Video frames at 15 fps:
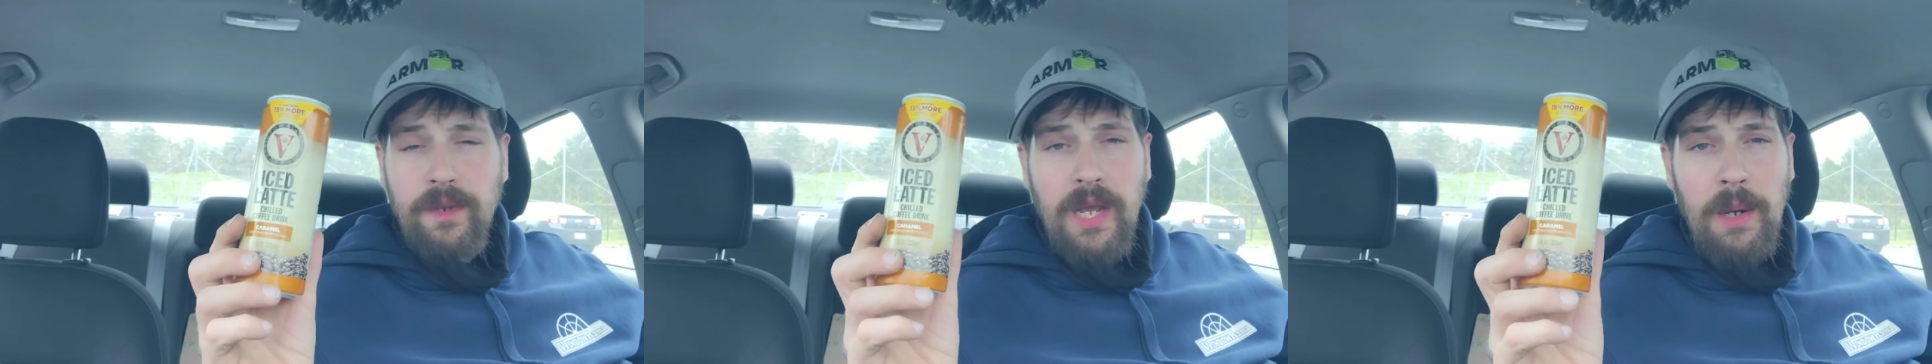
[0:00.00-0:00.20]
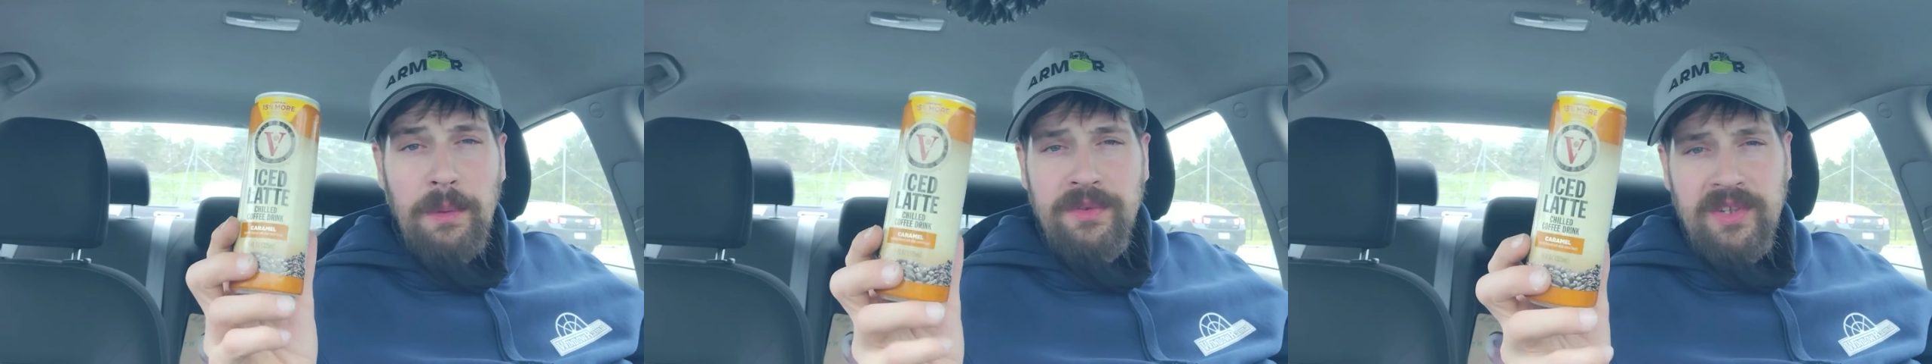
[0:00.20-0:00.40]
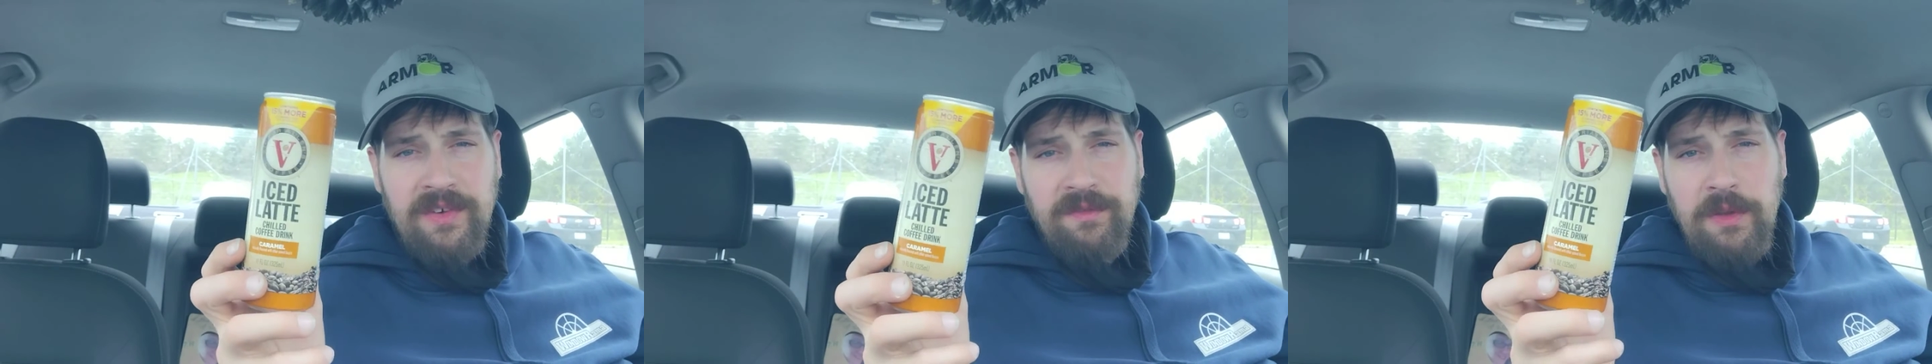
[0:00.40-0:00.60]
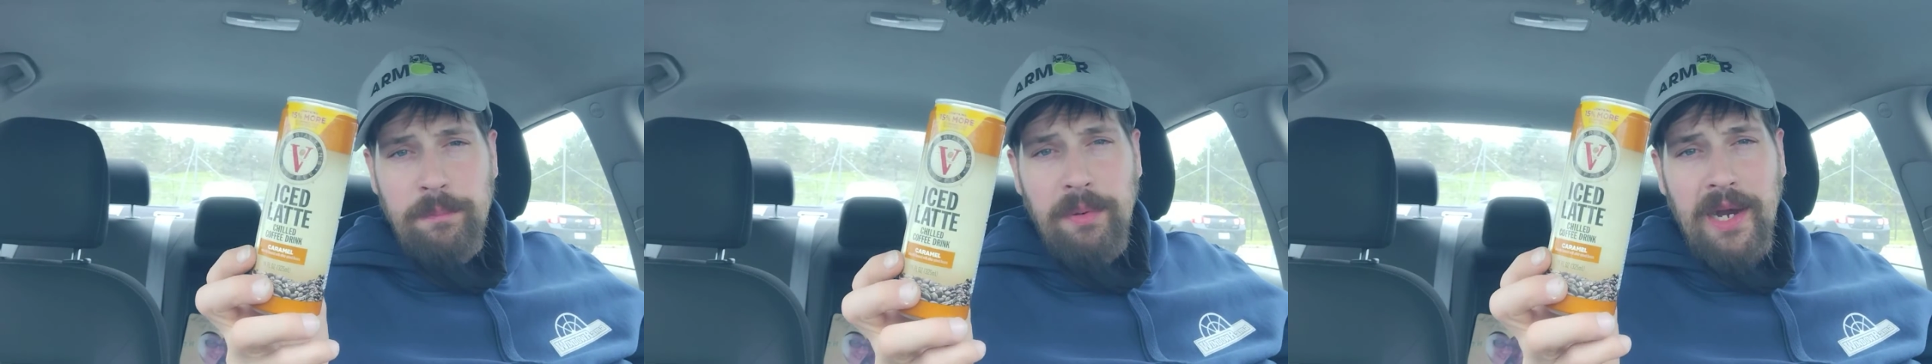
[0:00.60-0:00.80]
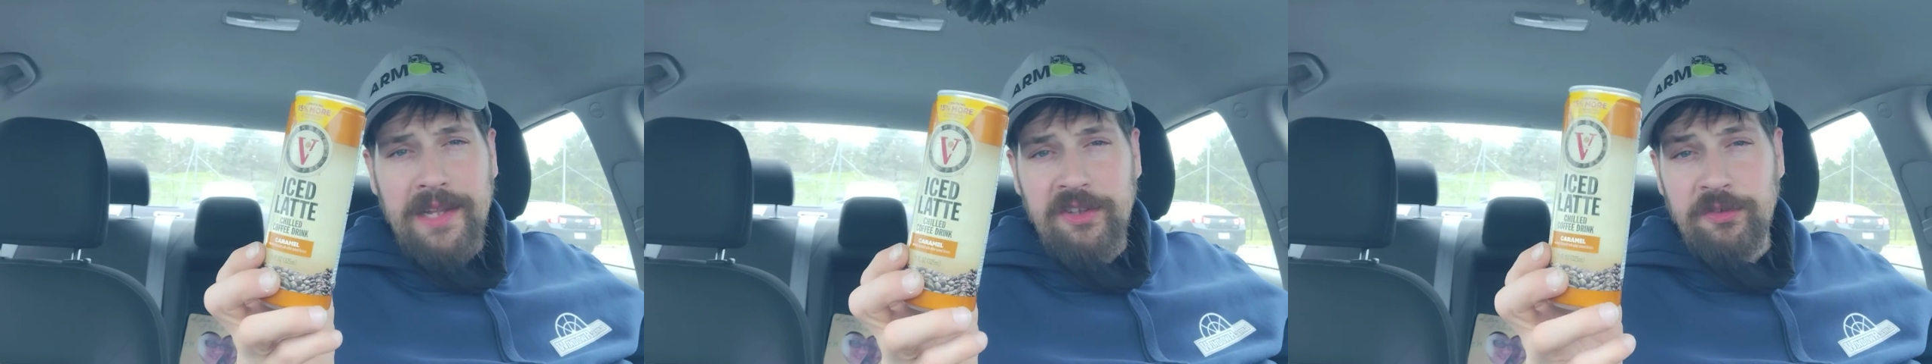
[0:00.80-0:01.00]
I would definitely
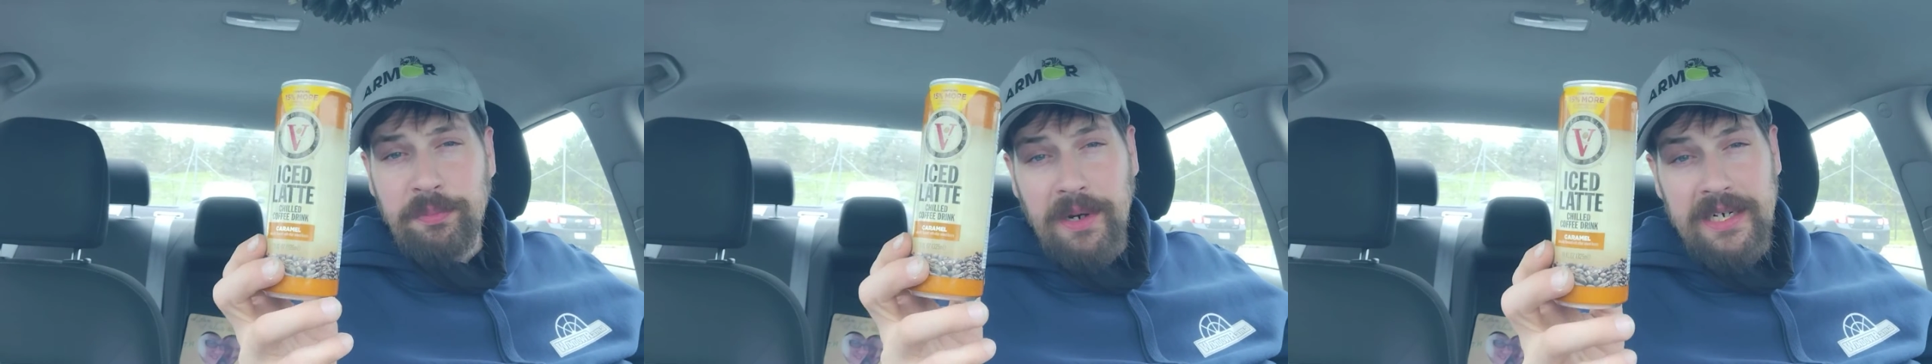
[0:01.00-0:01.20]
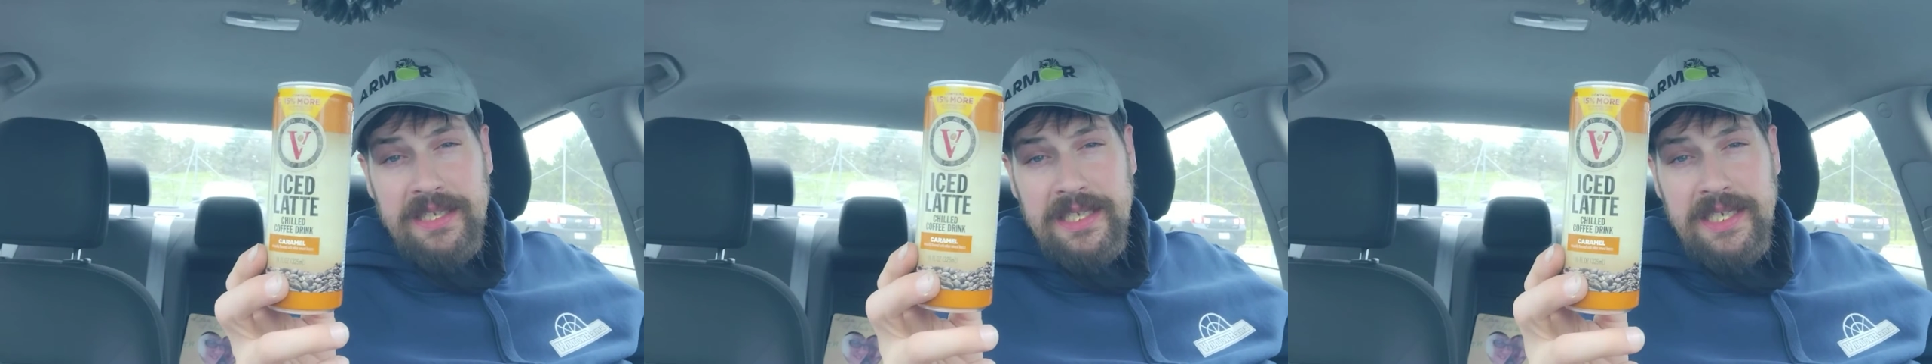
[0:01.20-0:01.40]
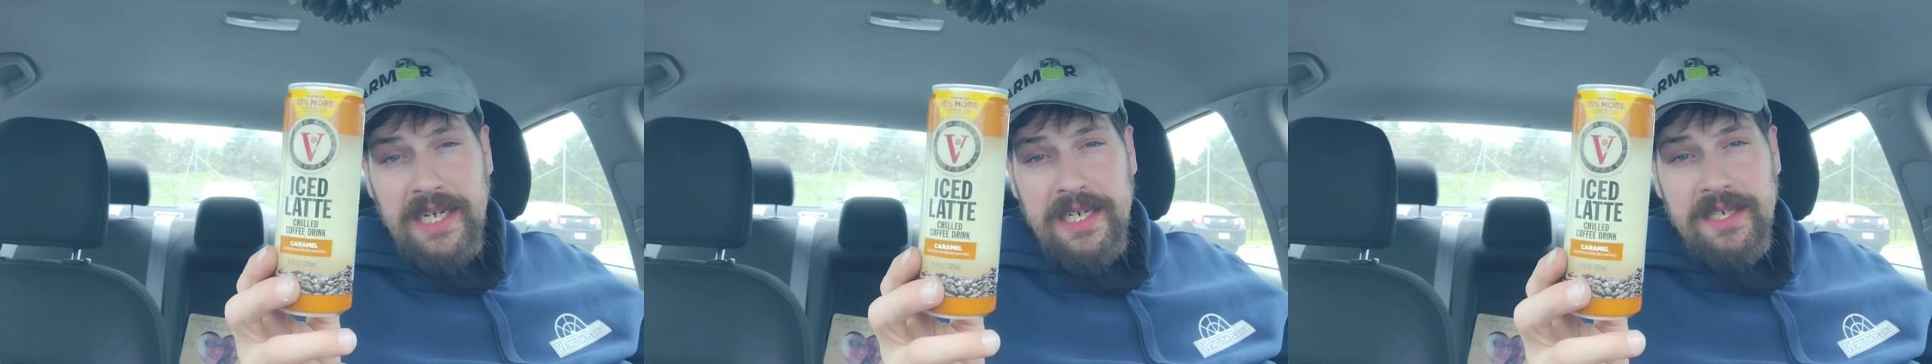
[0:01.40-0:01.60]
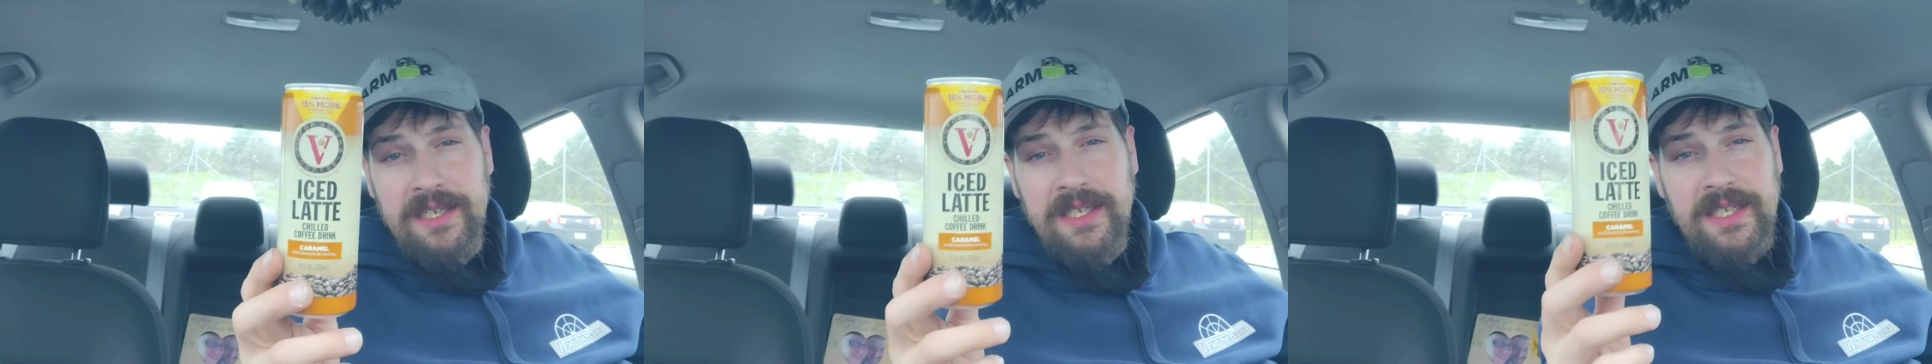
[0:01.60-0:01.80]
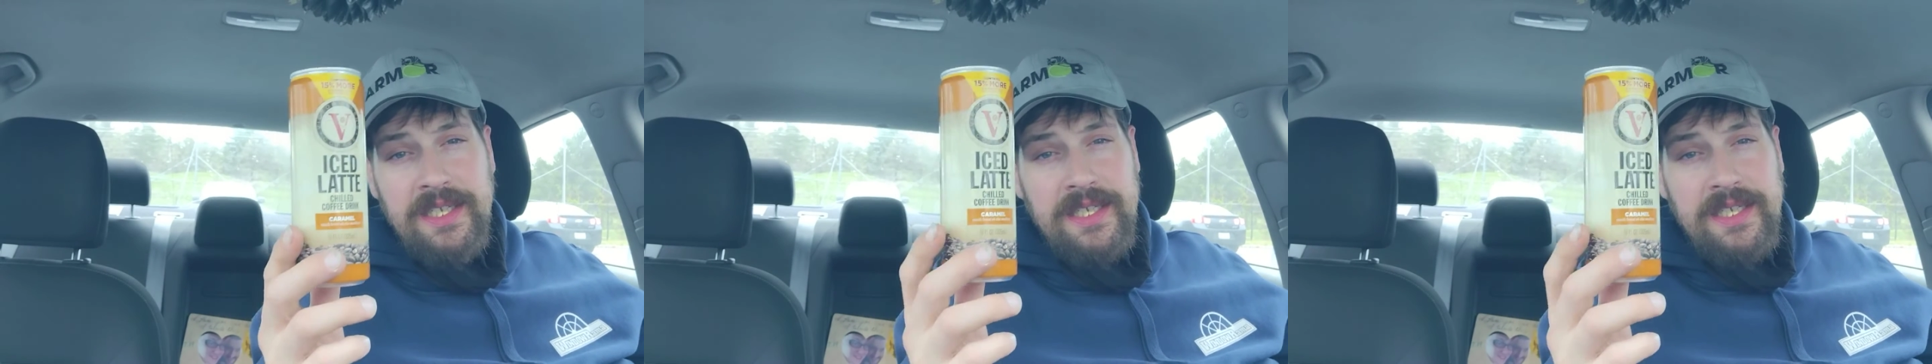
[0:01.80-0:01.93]
buy this product again.